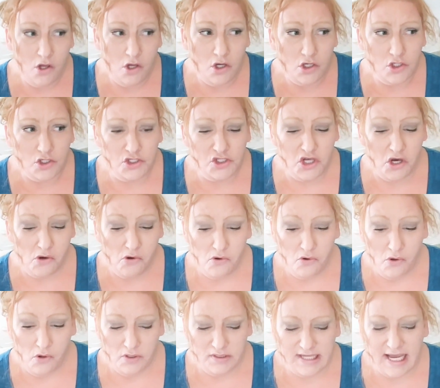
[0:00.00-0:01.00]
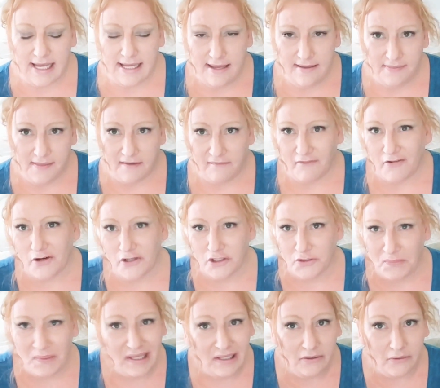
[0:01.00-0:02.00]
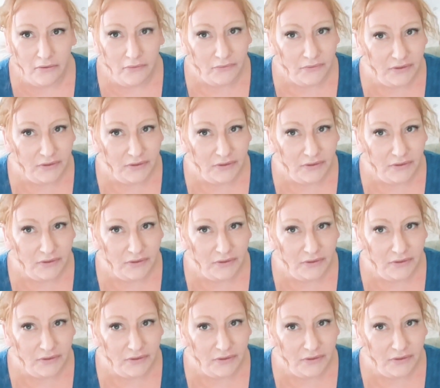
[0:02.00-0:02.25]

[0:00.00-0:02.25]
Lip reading: So, taking that first pill,